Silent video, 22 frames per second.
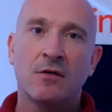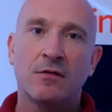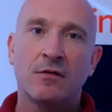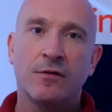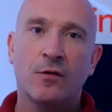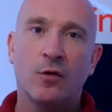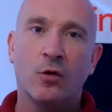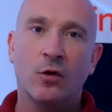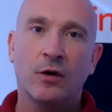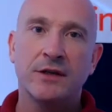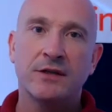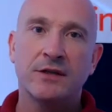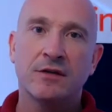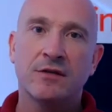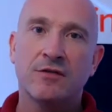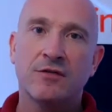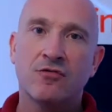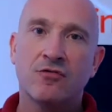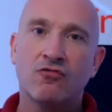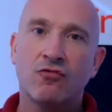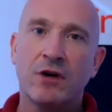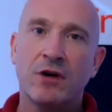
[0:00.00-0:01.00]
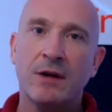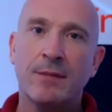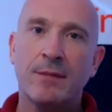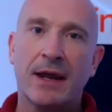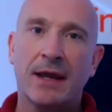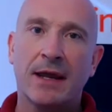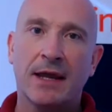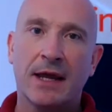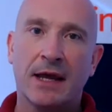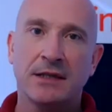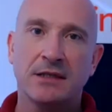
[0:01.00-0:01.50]
fall into three
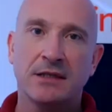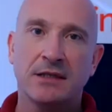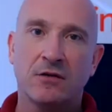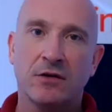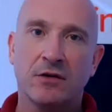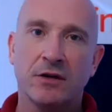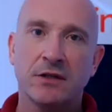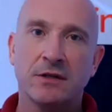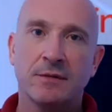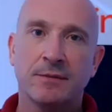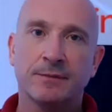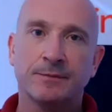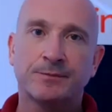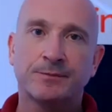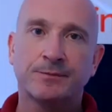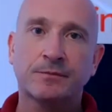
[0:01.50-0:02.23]
main categories.